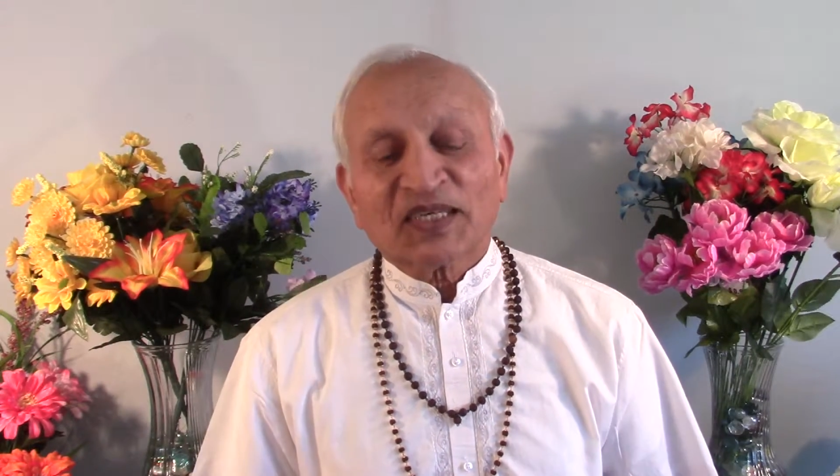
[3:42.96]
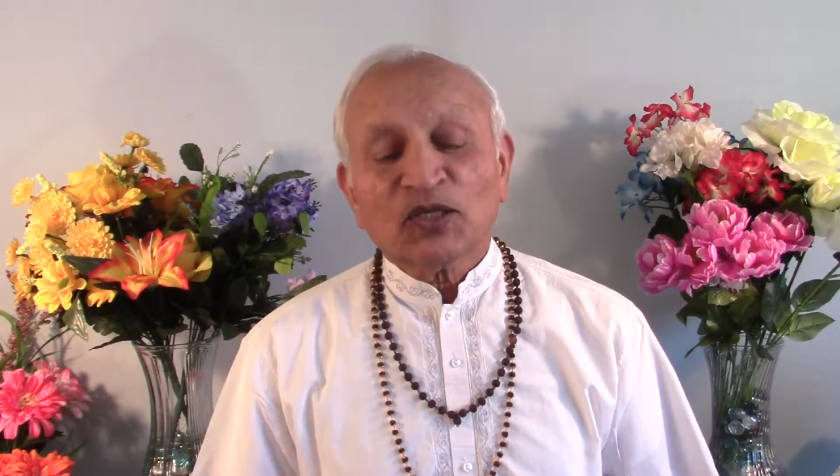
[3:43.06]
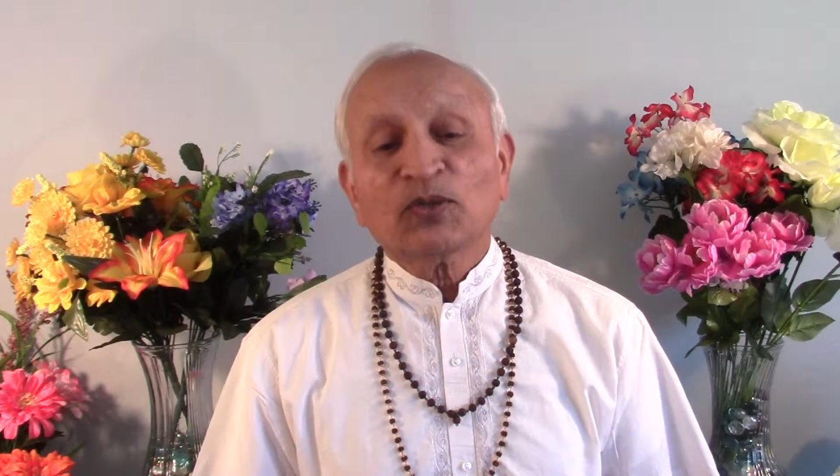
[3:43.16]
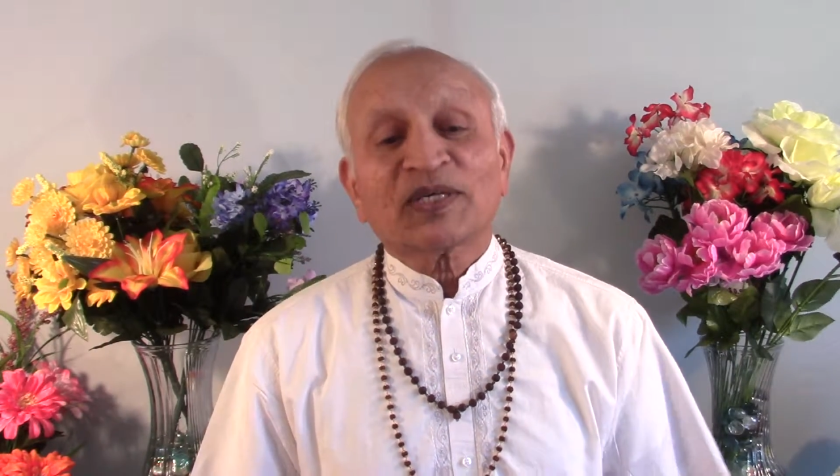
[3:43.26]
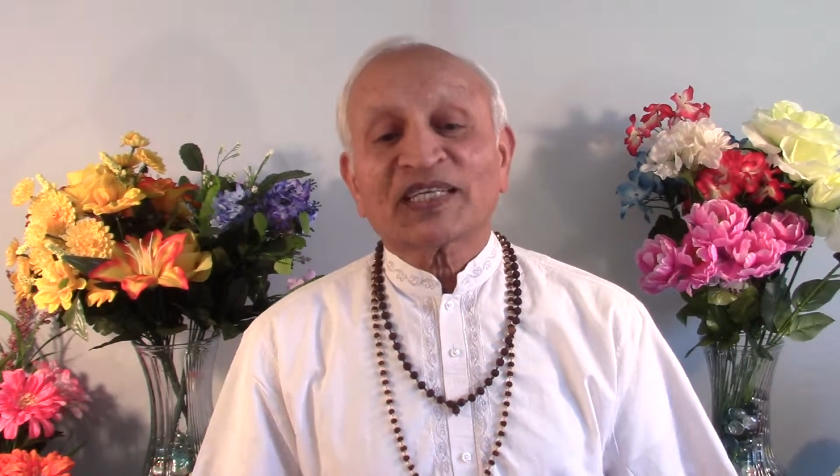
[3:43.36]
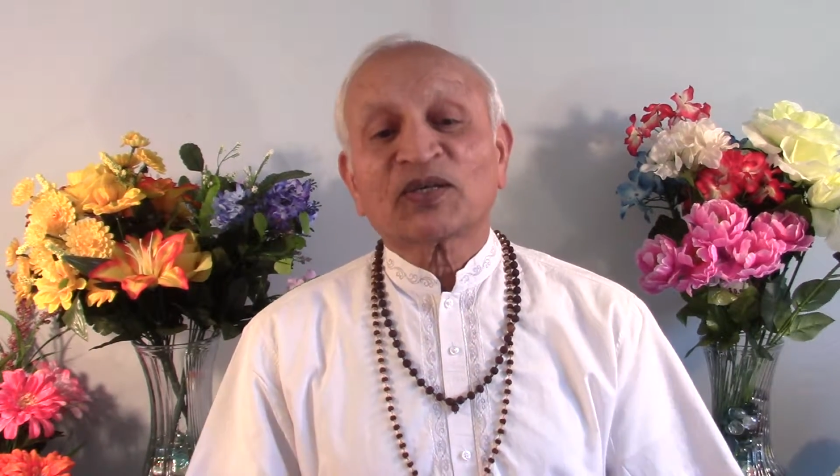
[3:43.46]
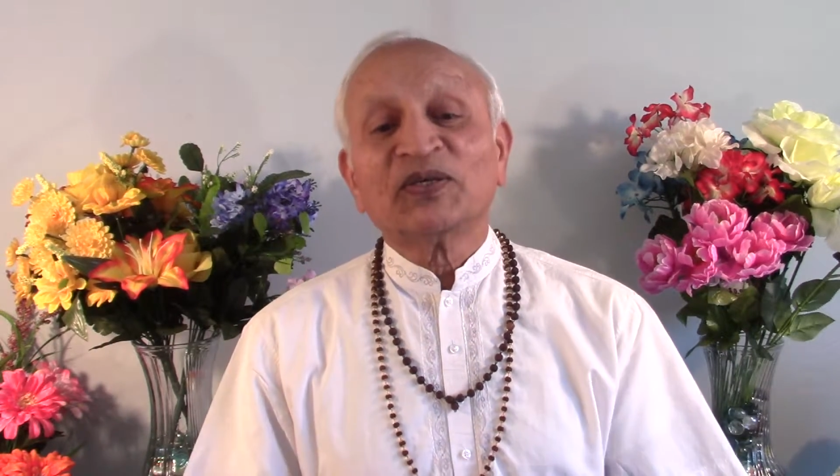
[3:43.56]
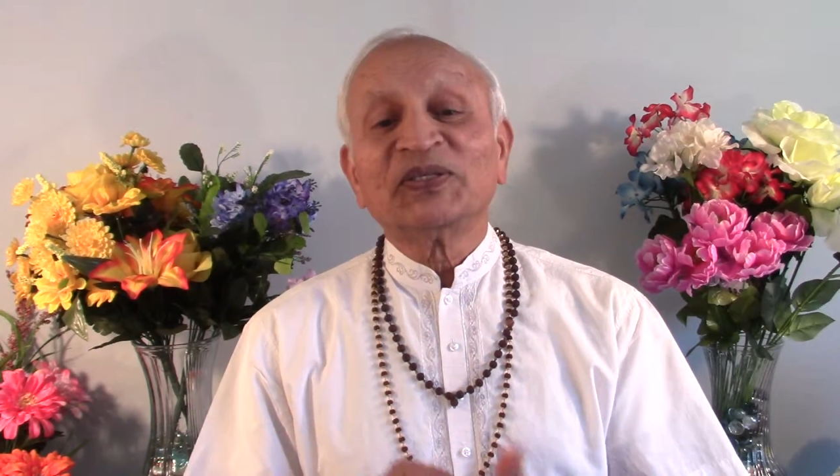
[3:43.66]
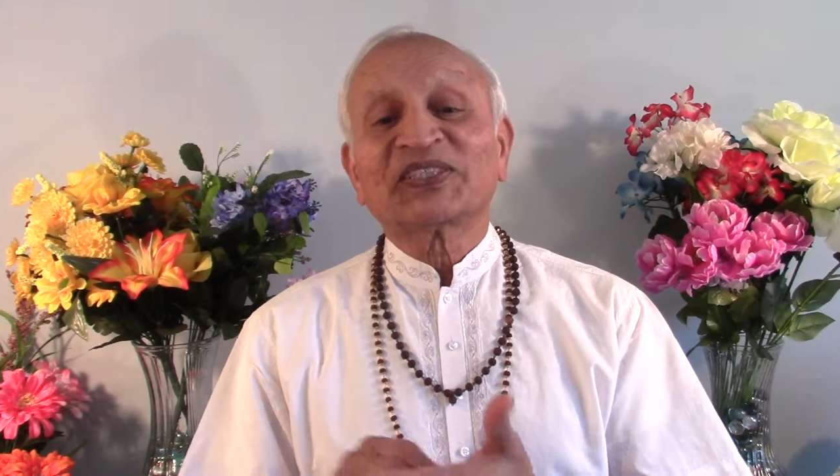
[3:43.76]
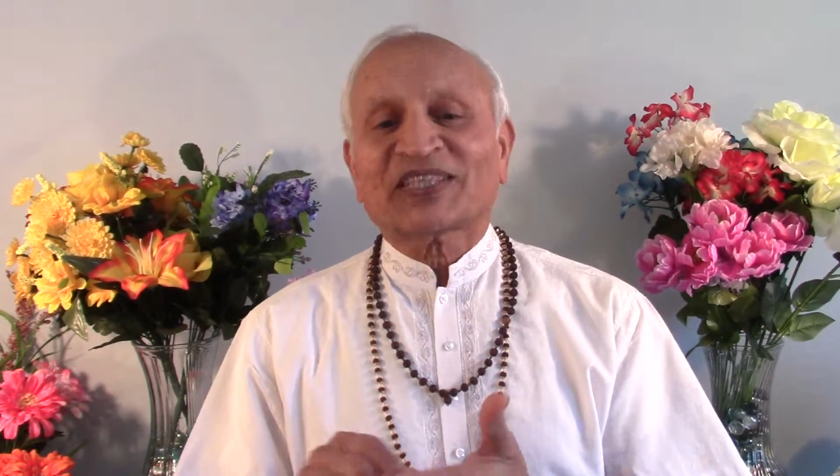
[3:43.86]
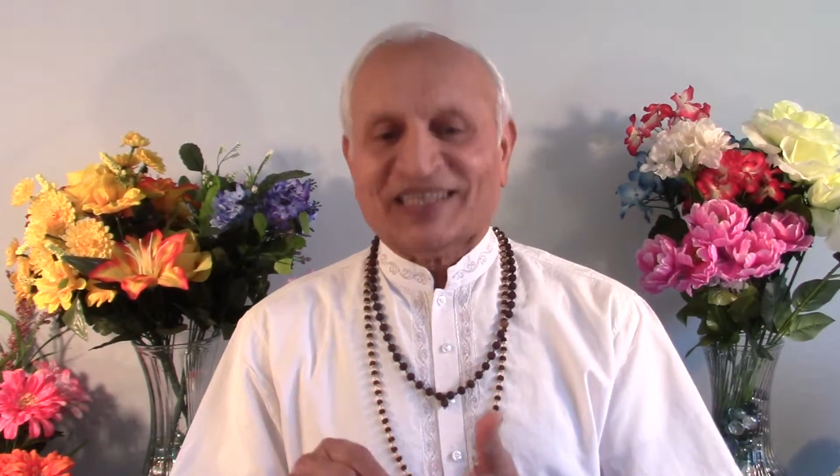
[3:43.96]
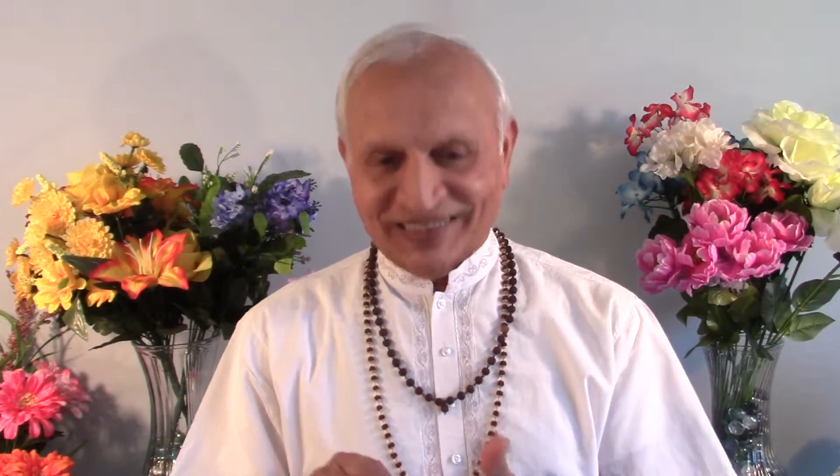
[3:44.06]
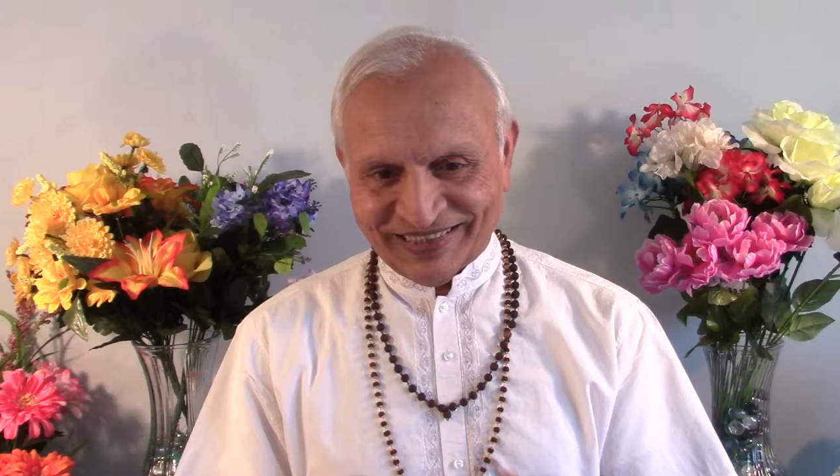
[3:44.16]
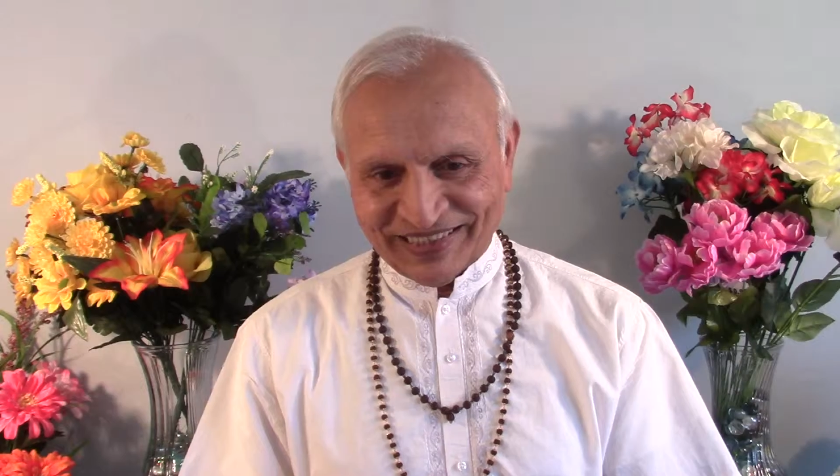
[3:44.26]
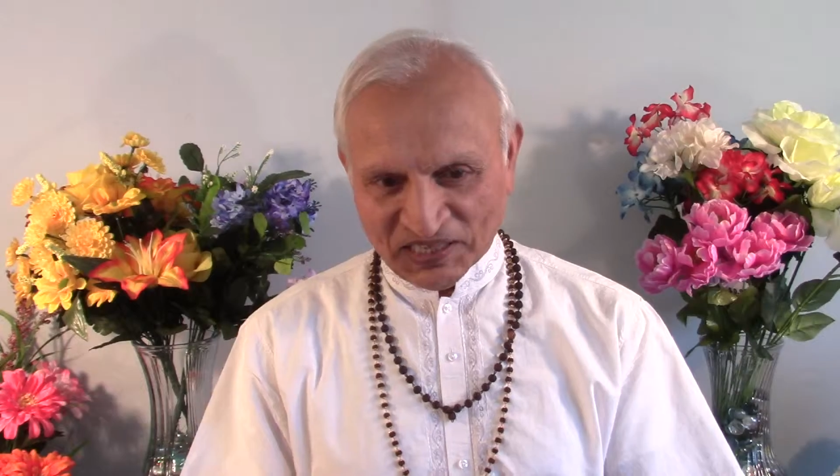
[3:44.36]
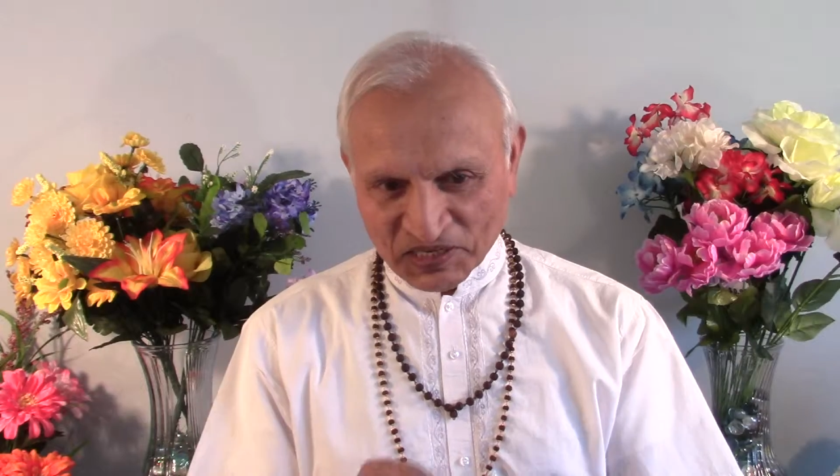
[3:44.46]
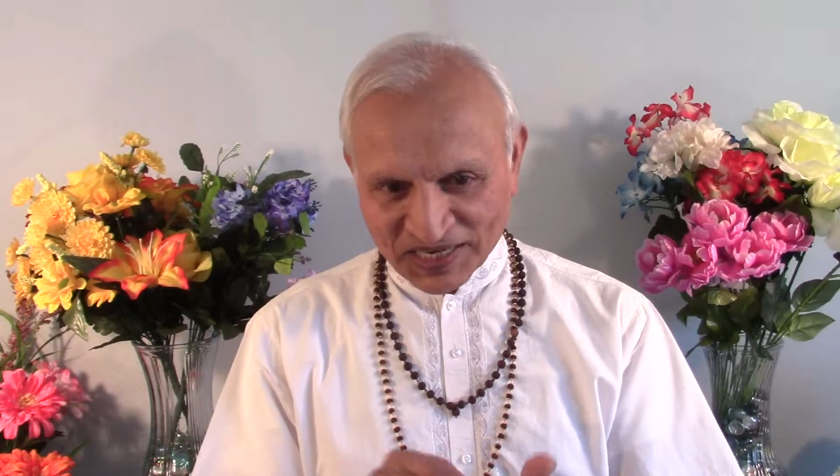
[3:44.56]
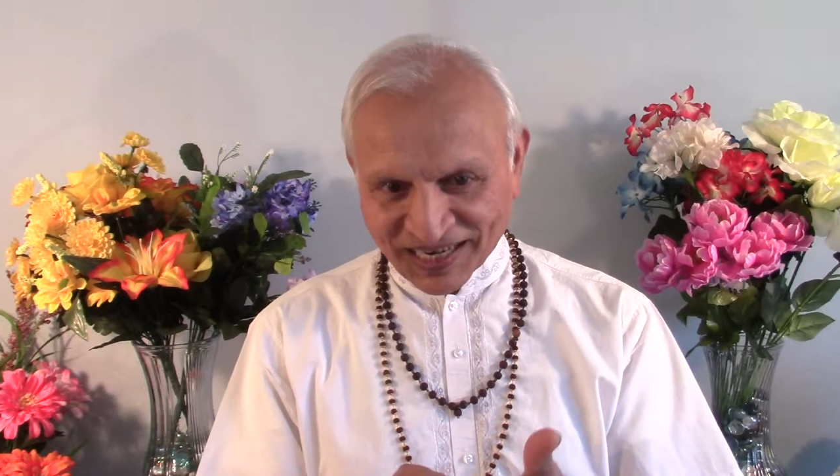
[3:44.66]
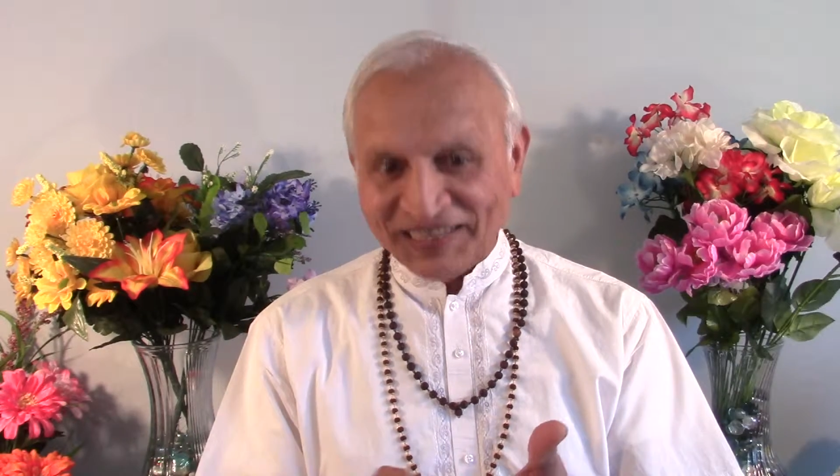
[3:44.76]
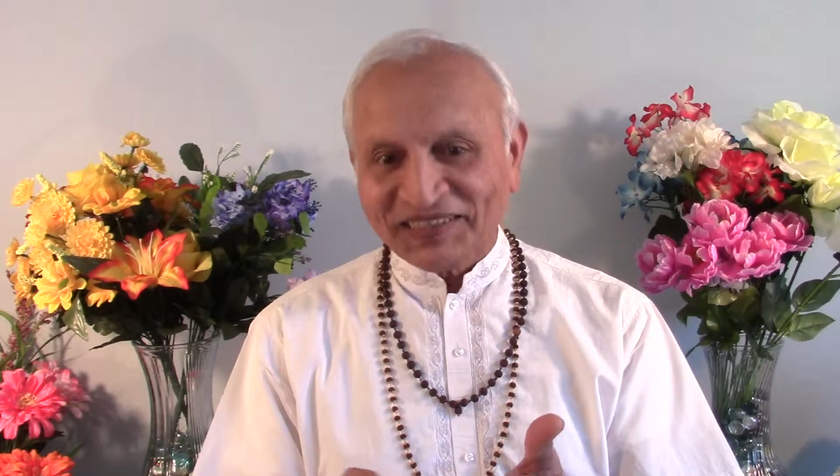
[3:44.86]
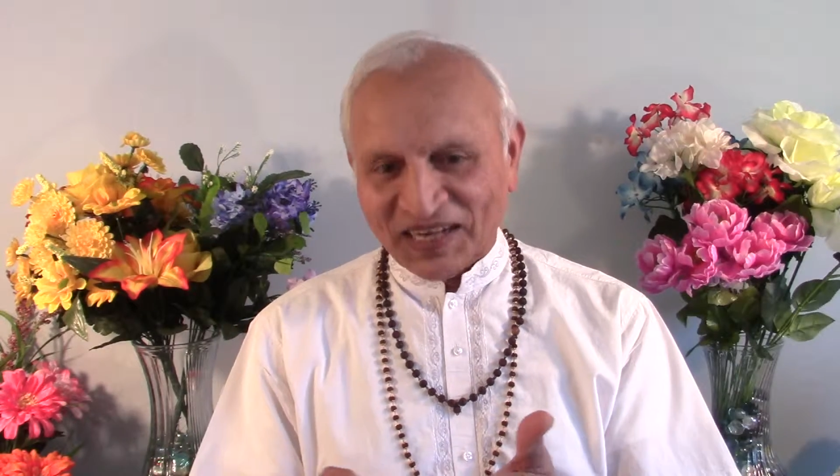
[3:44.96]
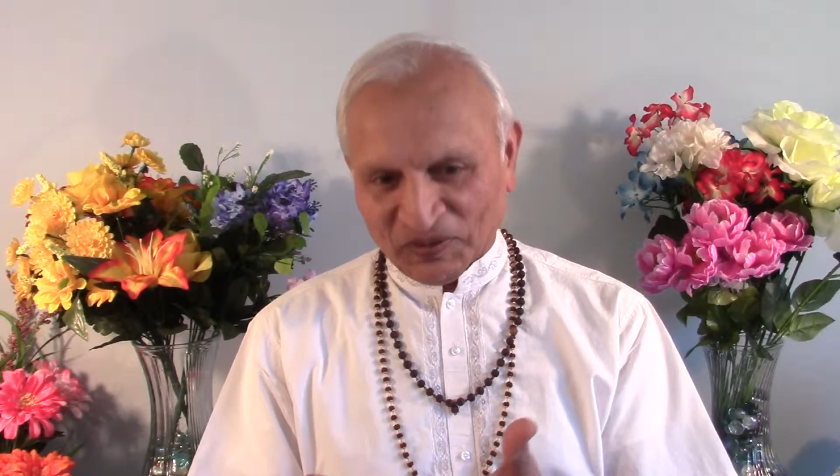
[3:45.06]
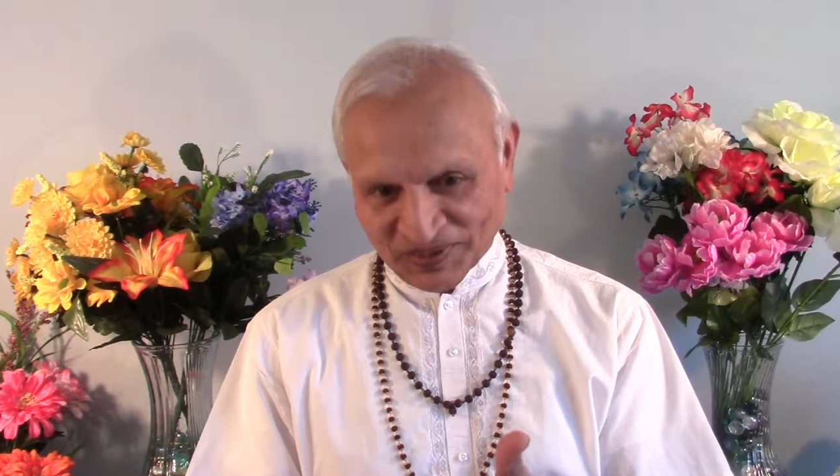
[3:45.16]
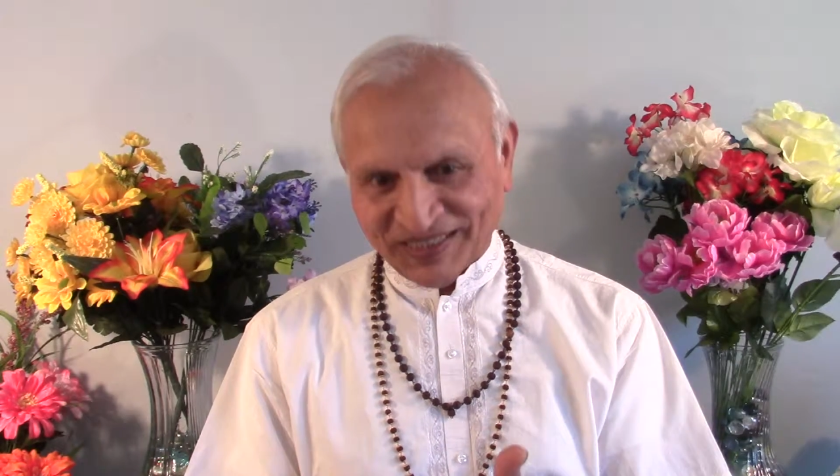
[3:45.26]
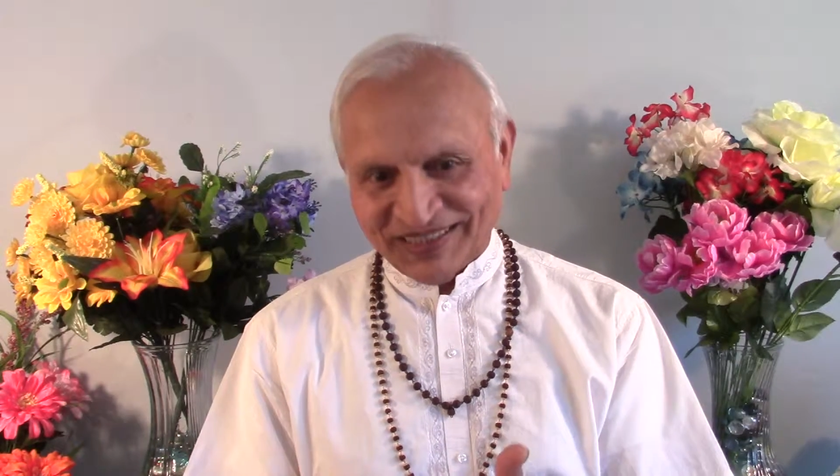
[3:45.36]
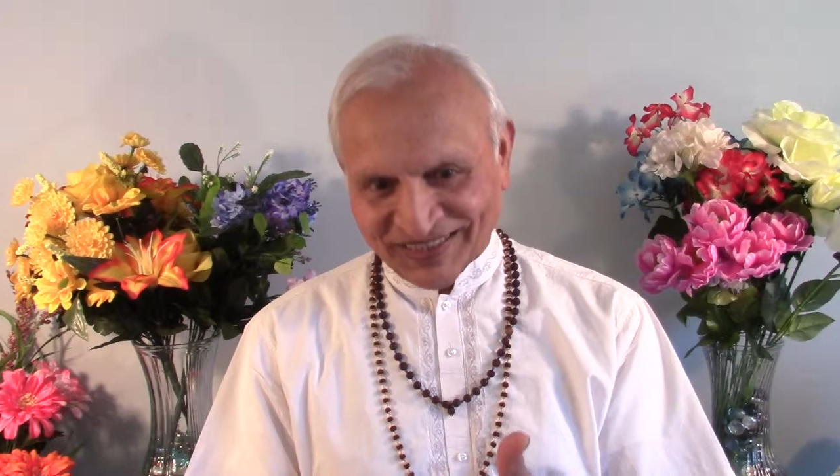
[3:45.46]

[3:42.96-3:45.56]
look at good sides and write down.